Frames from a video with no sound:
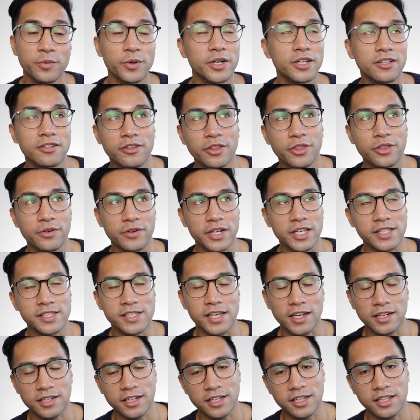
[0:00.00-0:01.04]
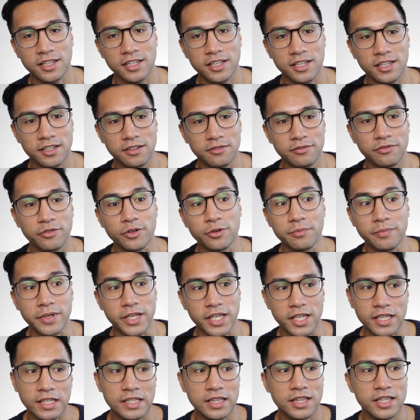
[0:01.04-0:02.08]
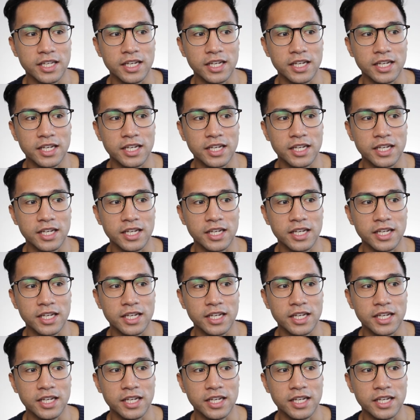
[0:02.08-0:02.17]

well three technically for me,